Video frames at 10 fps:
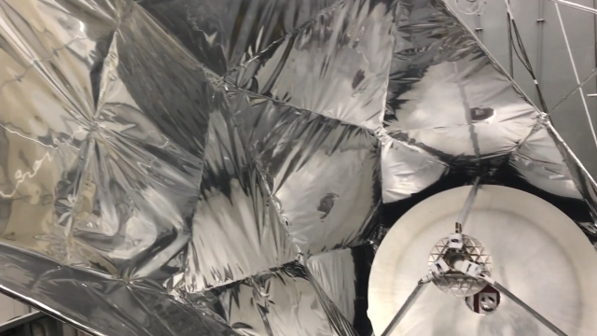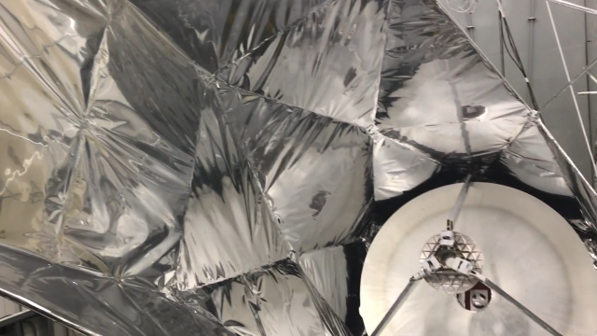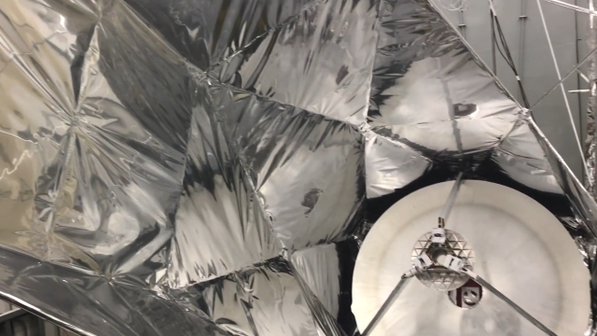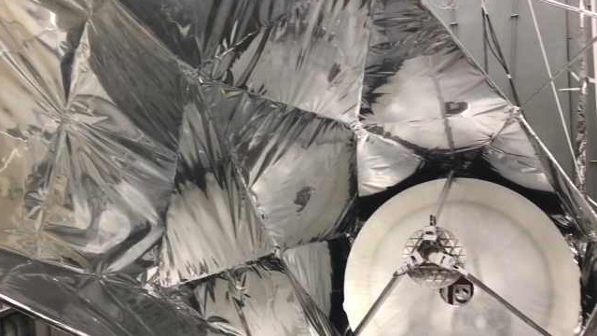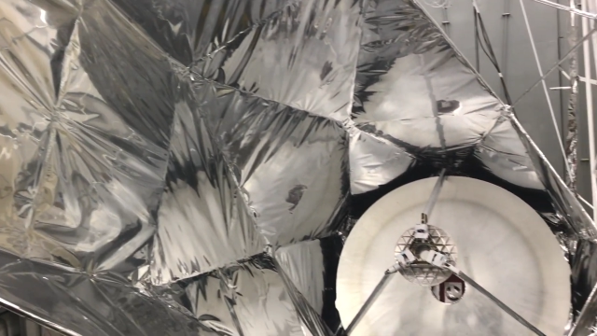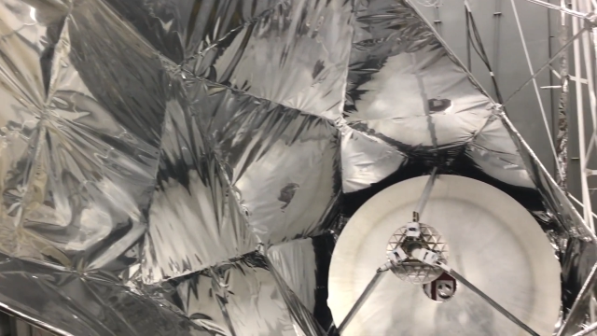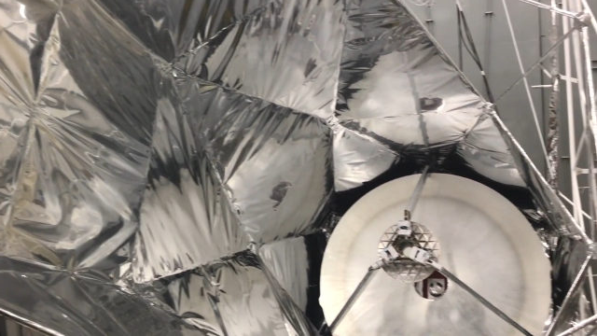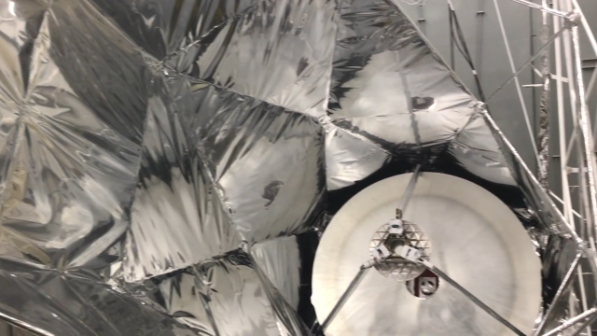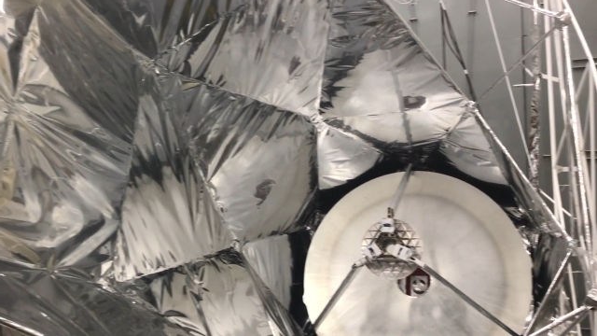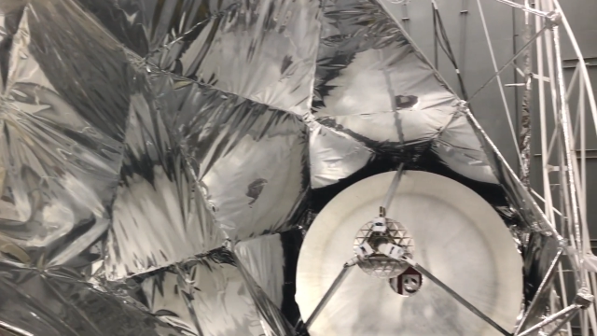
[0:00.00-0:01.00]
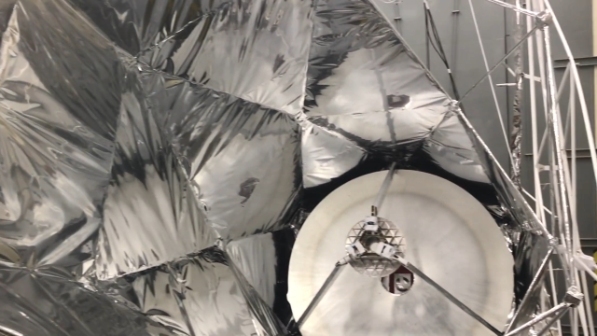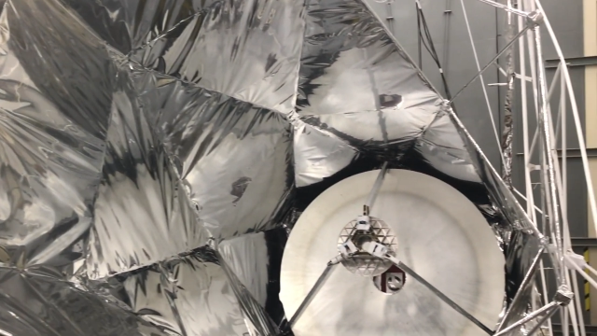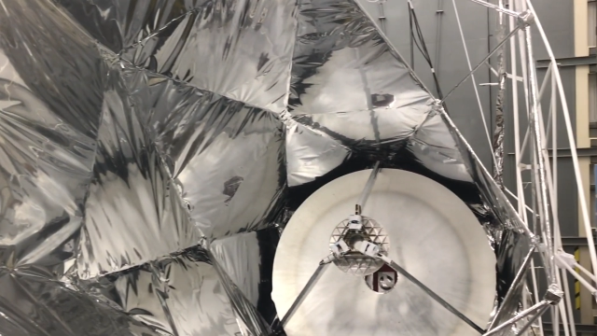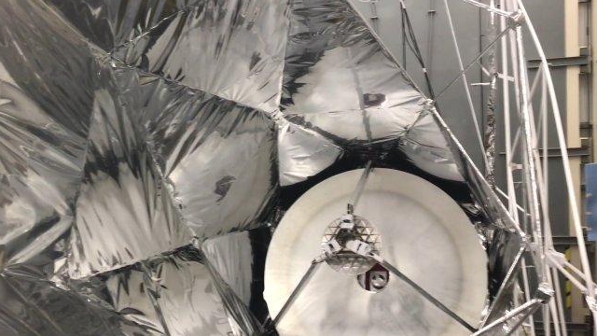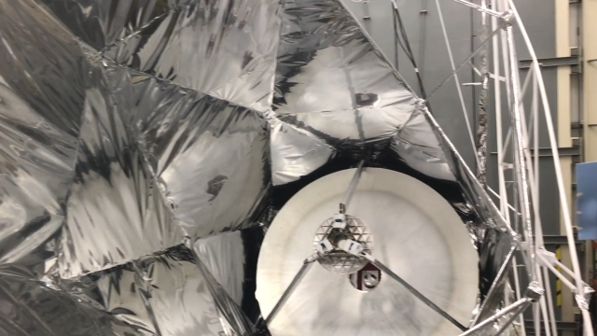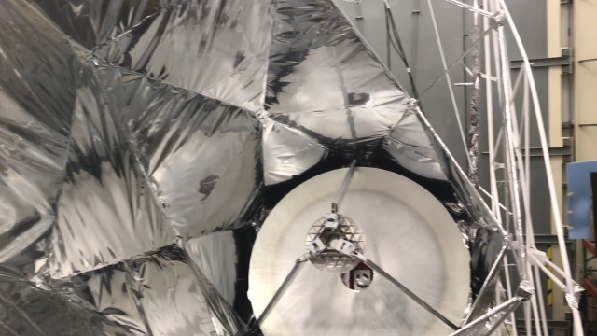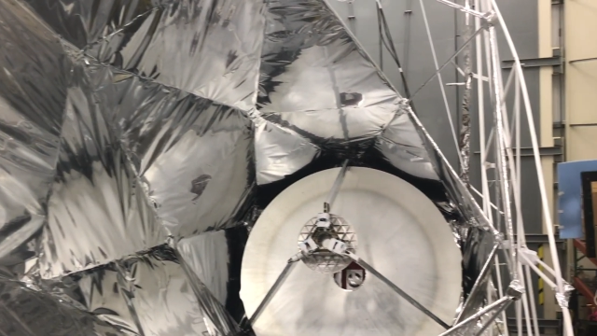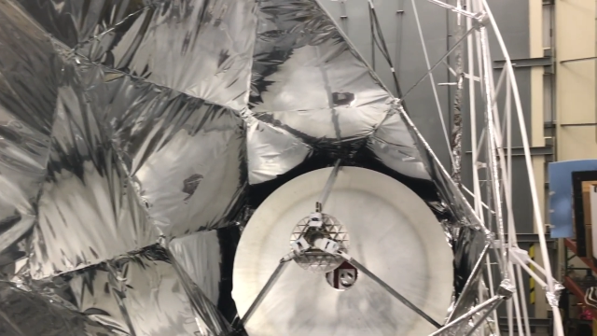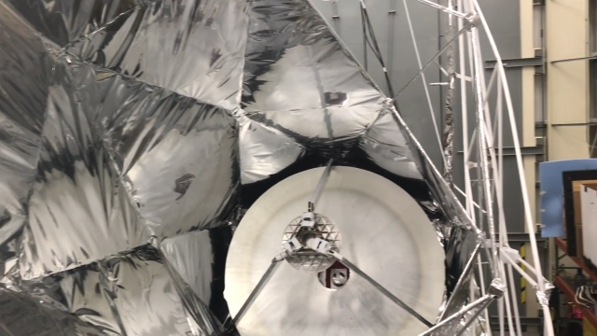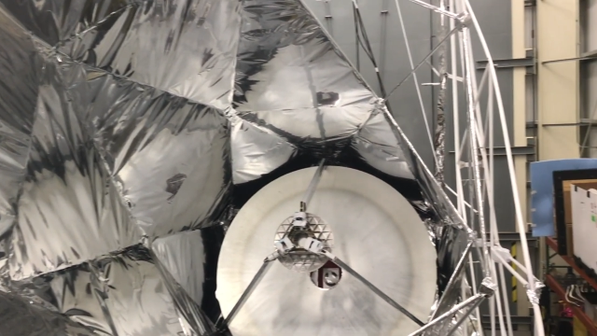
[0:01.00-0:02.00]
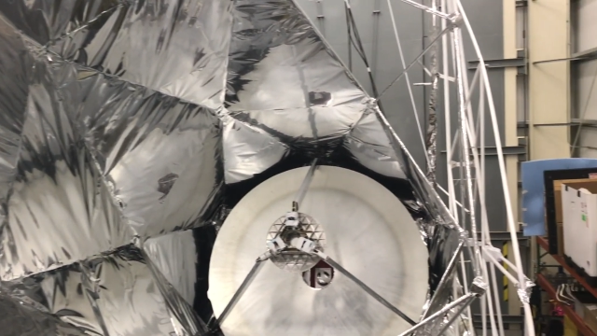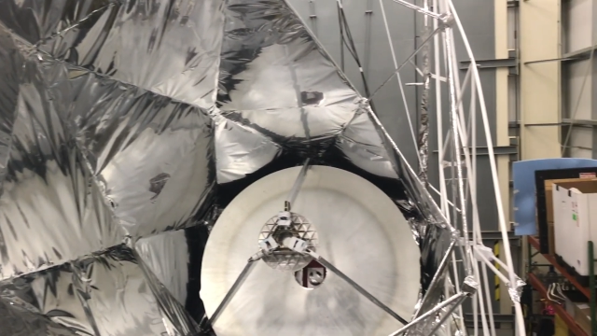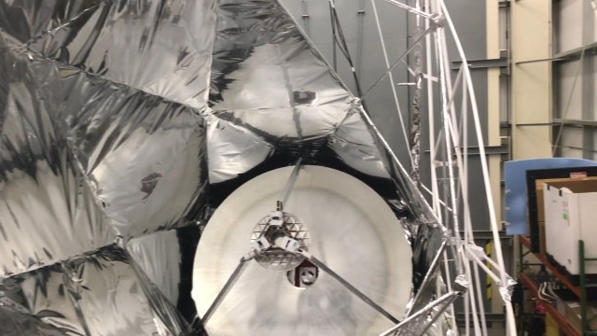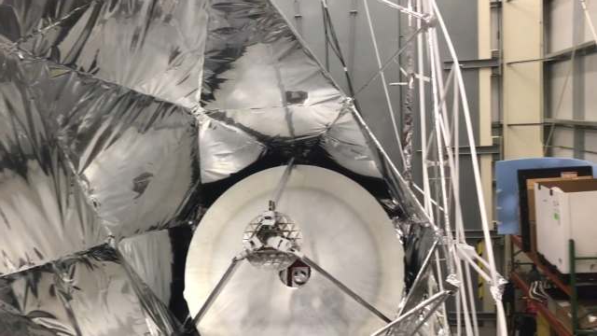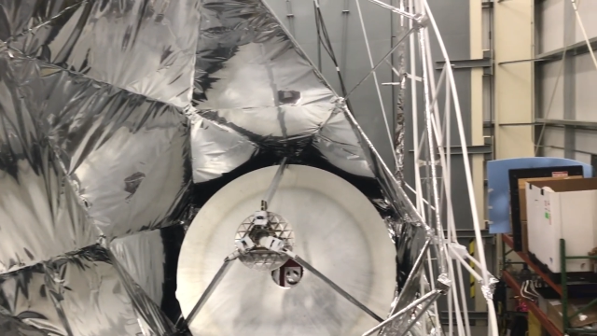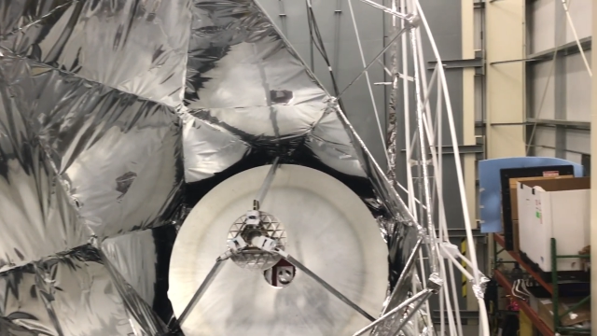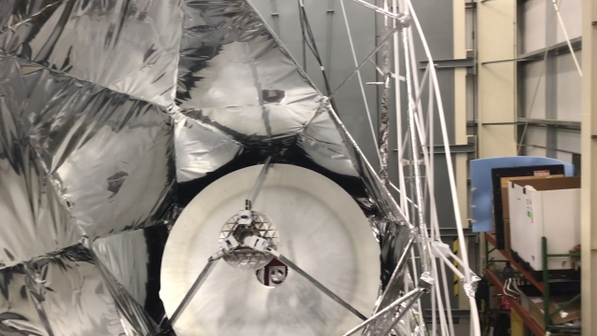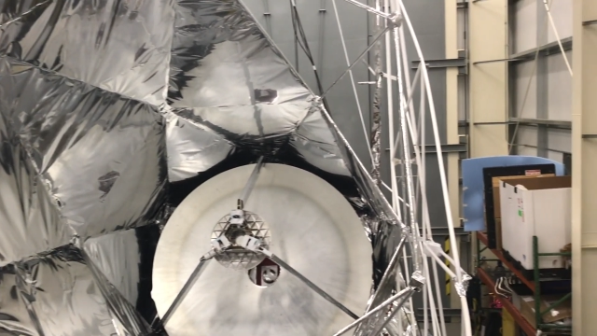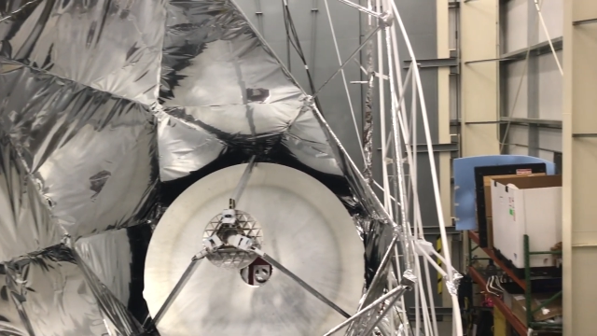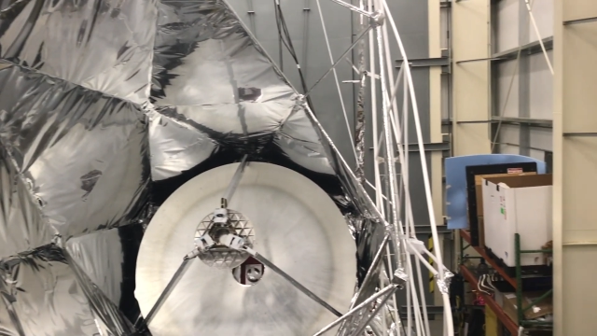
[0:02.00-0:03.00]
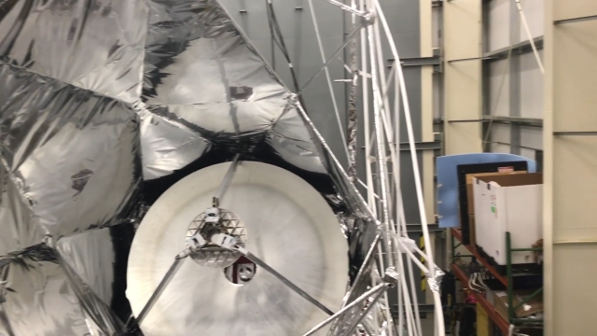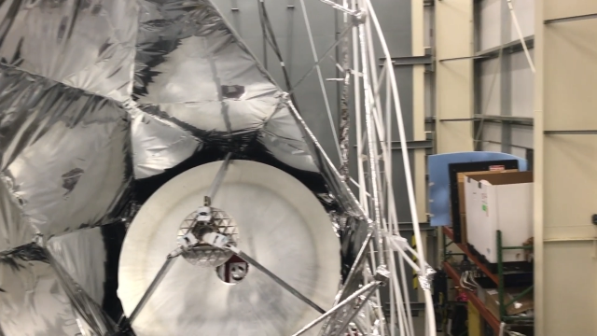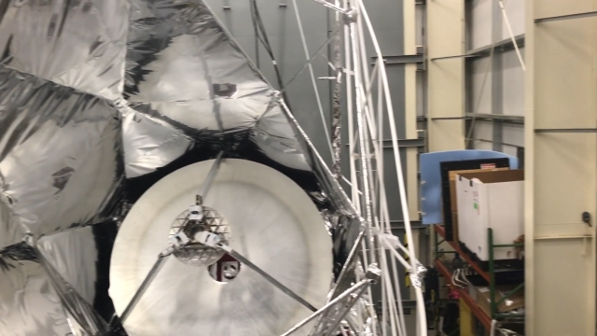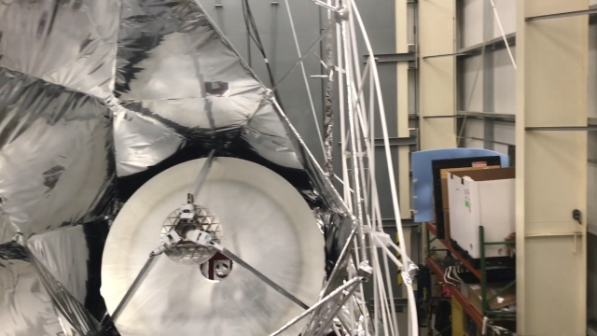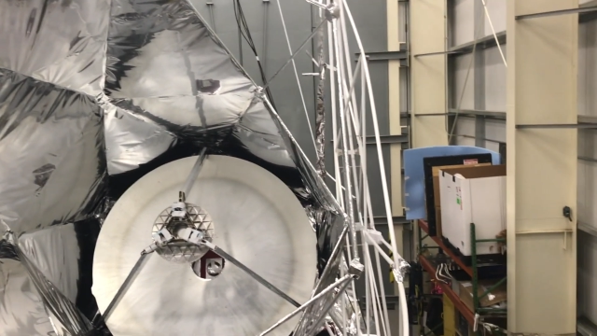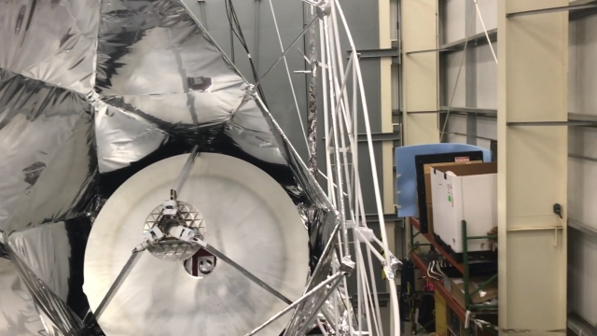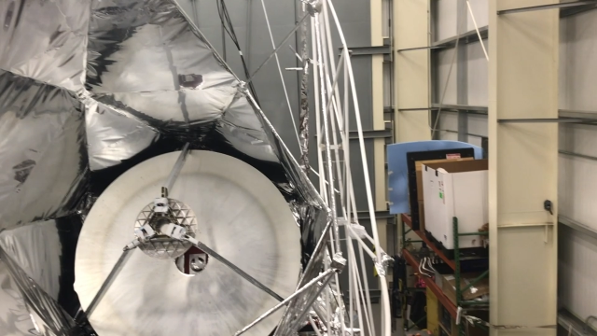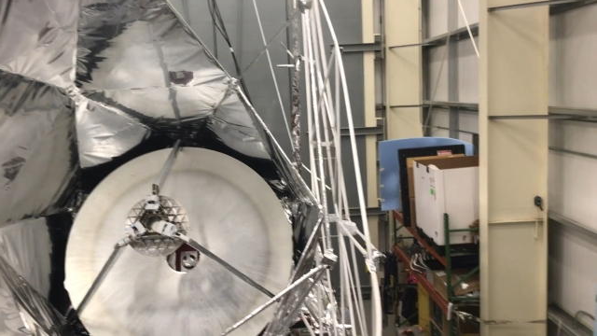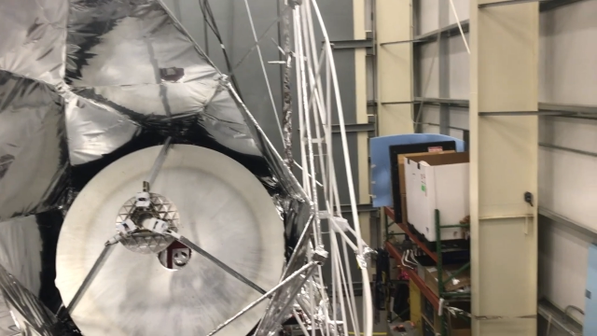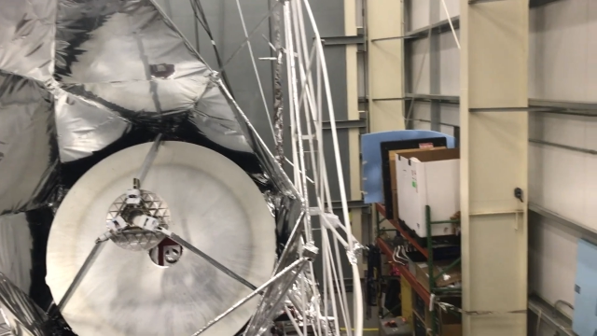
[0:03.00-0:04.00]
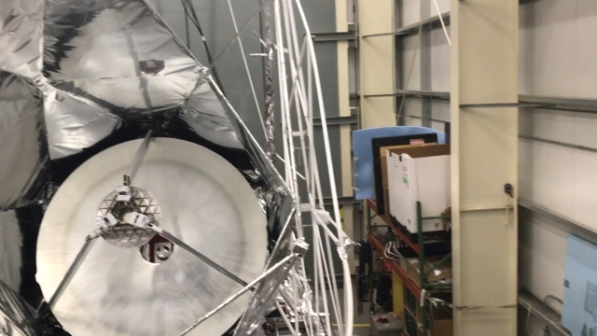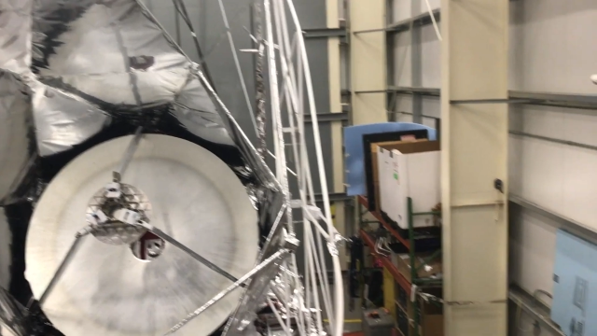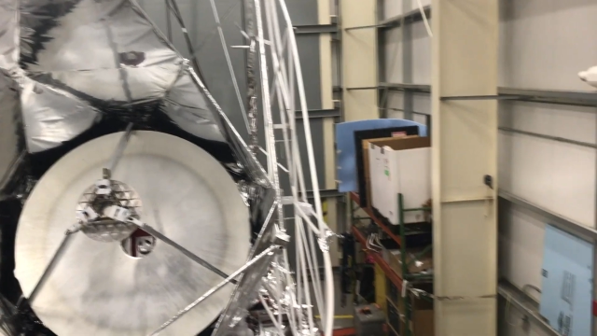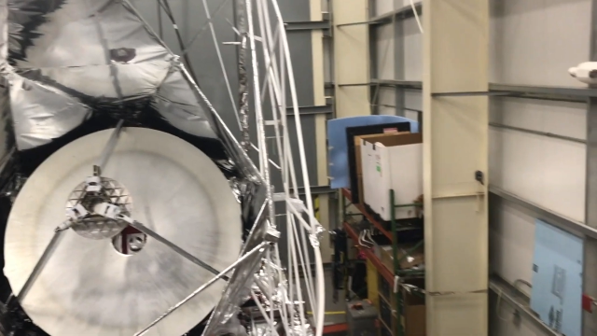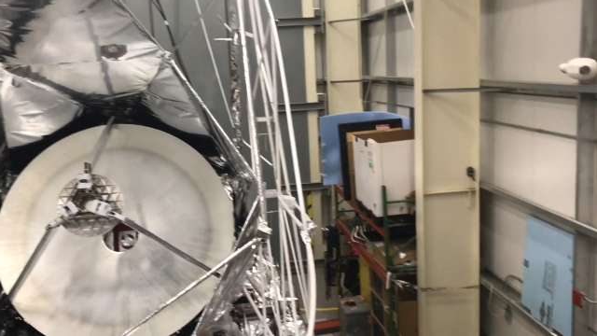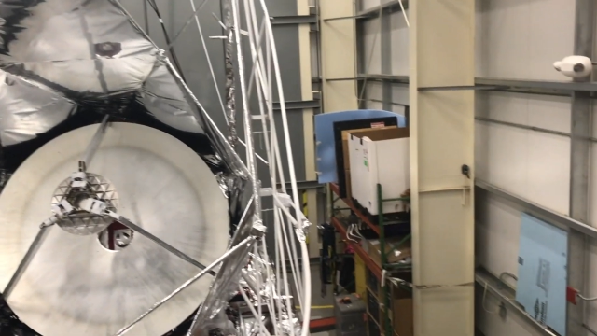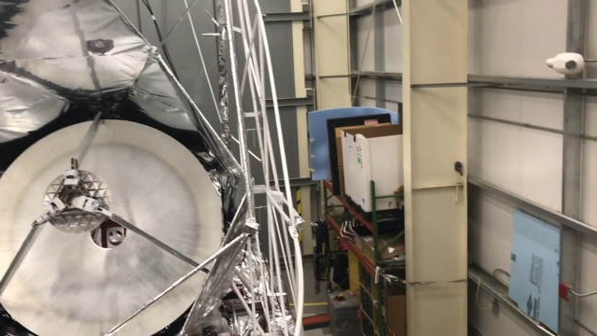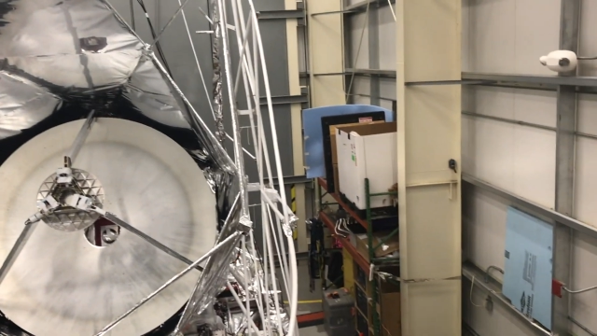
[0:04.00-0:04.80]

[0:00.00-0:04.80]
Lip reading: (no speaker visible)